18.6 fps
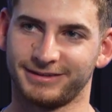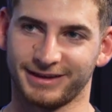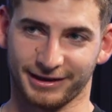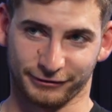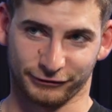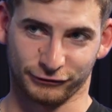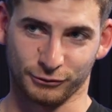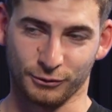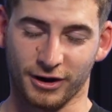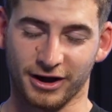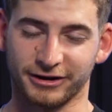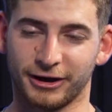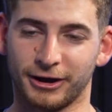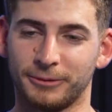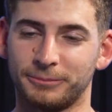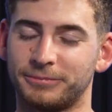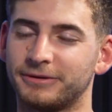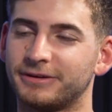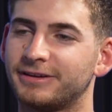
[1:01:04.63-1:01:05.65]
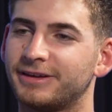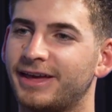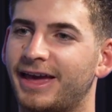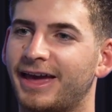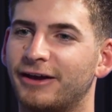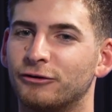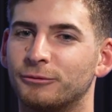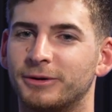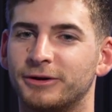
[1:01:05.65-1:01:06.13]
Yeah, Squad Up app.
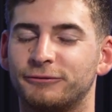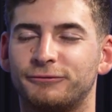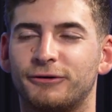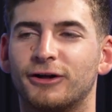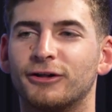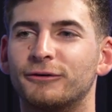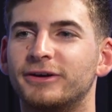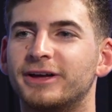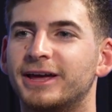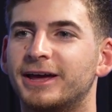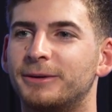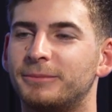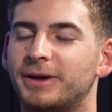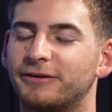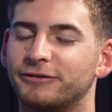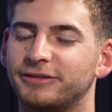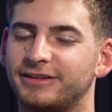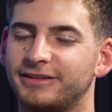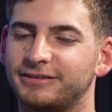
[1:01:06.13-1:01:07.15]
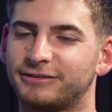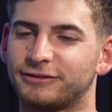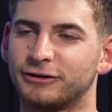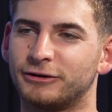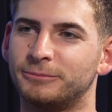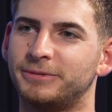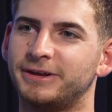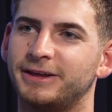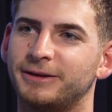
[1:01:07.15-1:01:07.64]
Everybody follow him. Everything's going
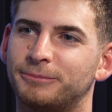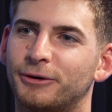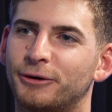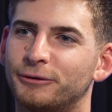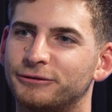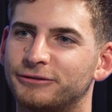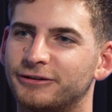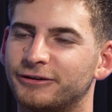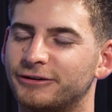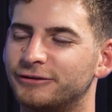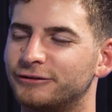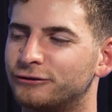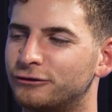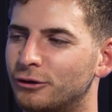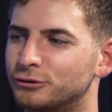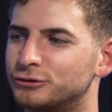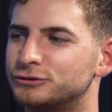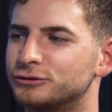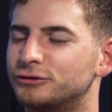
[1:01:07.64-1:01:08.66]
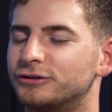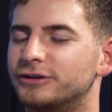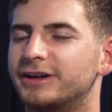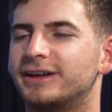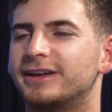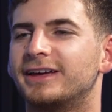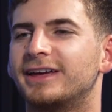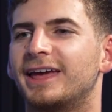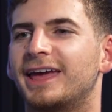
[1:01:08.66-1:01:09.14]
to be posted on his social,
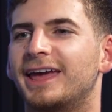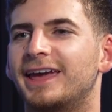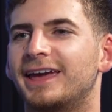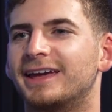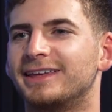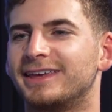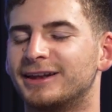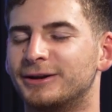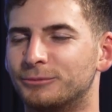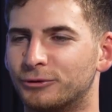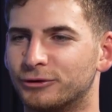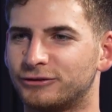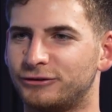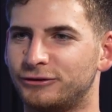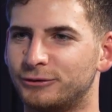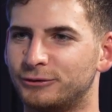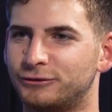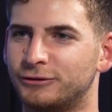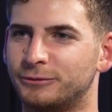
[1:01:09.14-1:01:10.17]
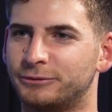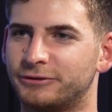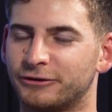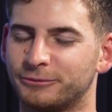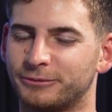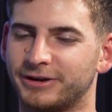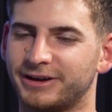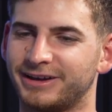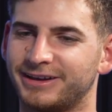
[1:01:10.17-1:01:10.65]
and getting more into YouTube. So
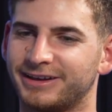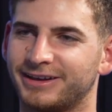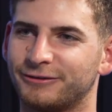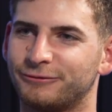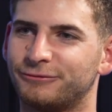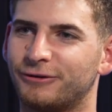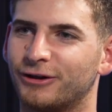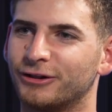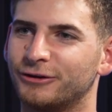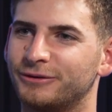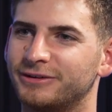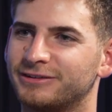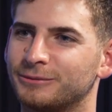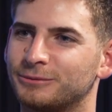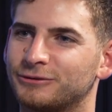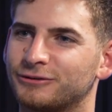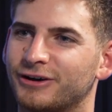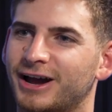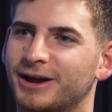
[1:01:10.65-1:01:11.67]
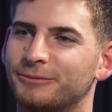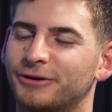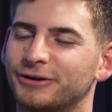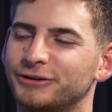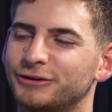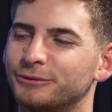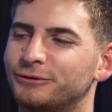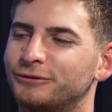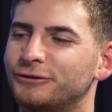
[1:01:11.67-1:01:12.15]
everybody follow and subscribe on
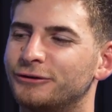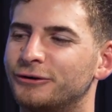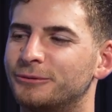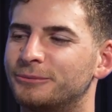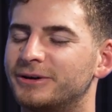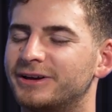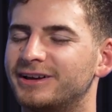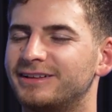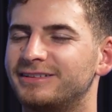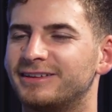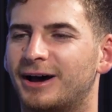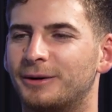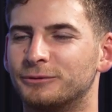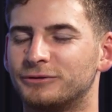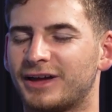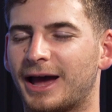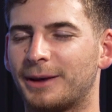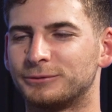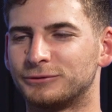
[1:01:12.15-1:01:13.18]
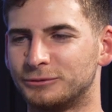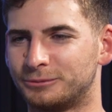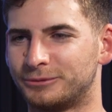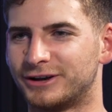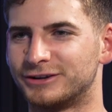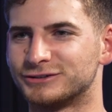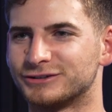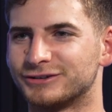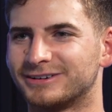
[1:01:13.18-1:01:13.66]
YouTube. Dom, it was an absolute
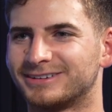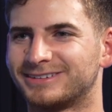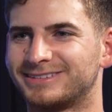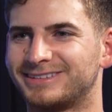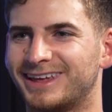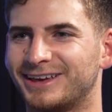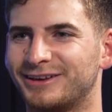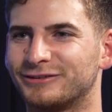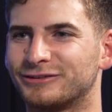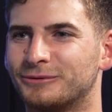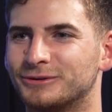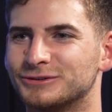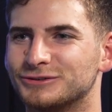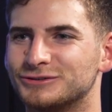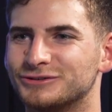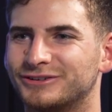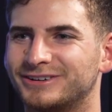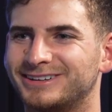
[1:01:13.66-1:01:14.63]
pleasure. Thank you so much for joining.